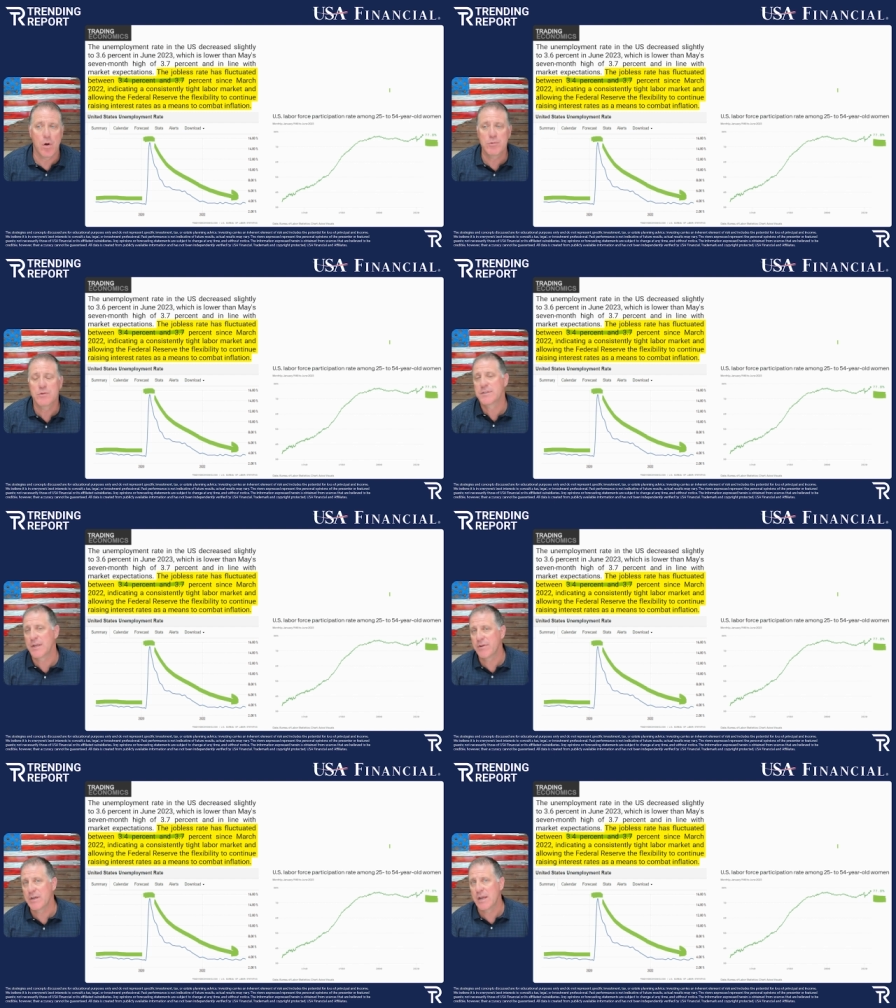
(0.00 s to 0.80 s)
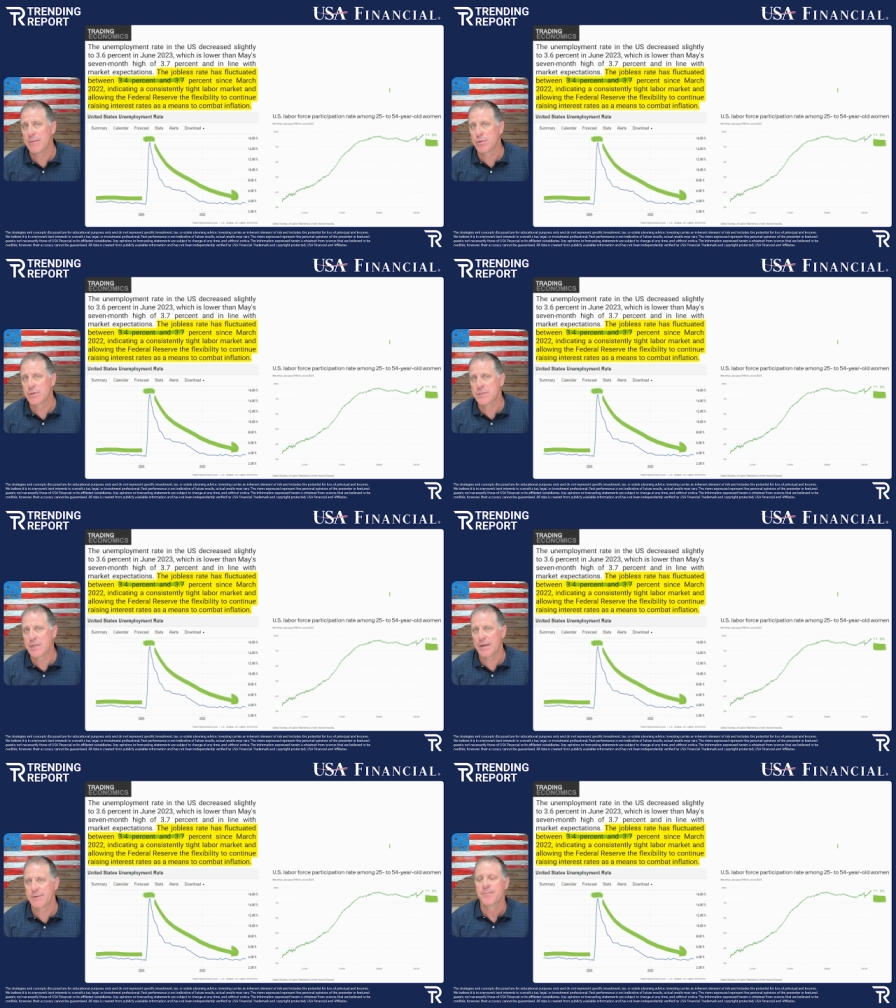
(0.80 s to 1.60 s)
almost
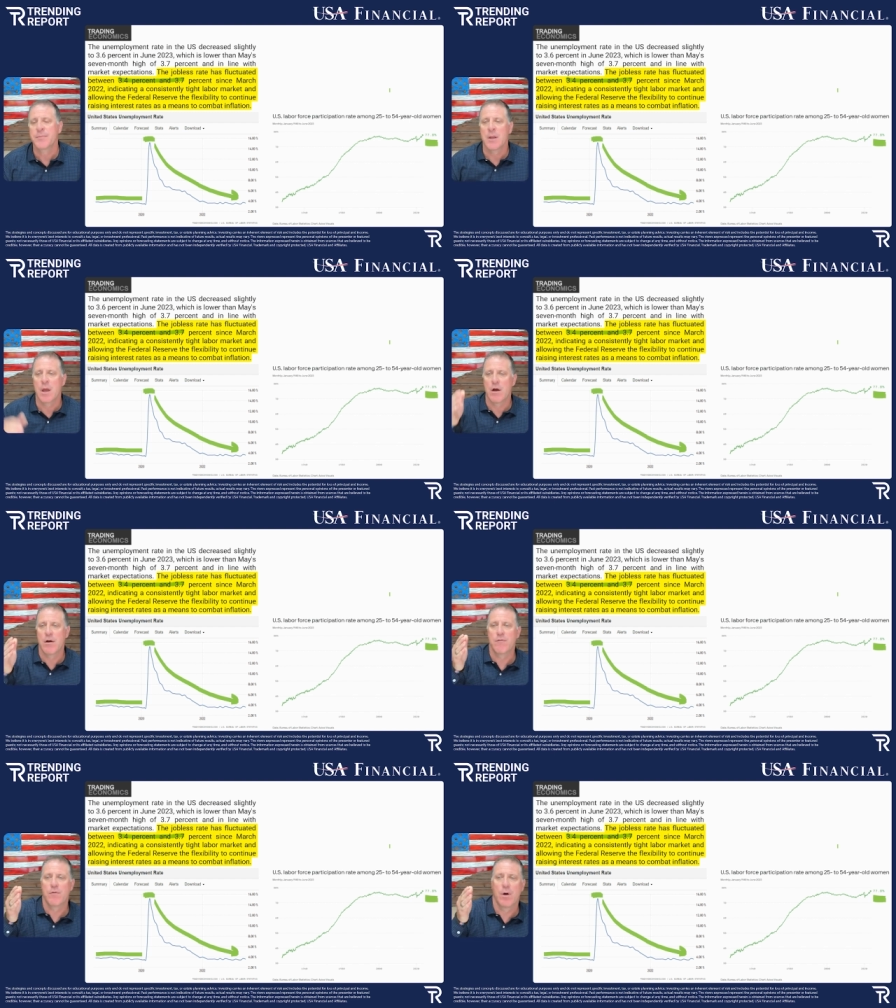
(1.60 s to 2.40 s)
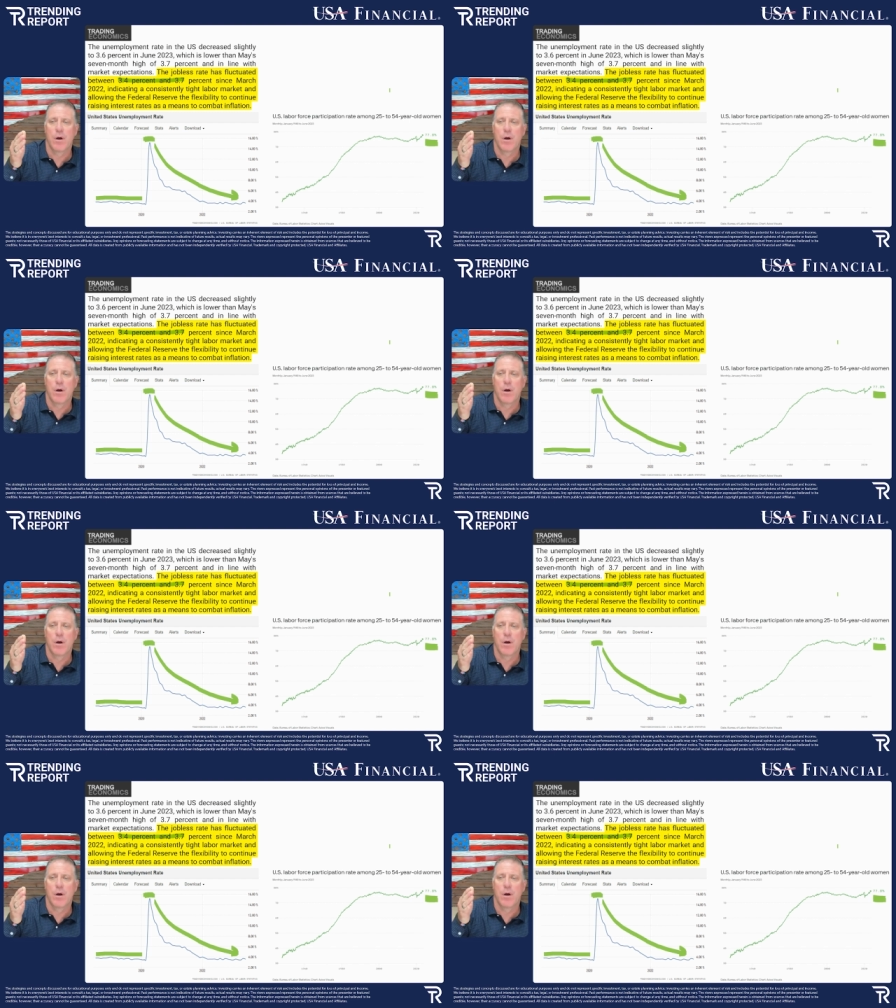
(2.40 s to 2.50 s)
78% of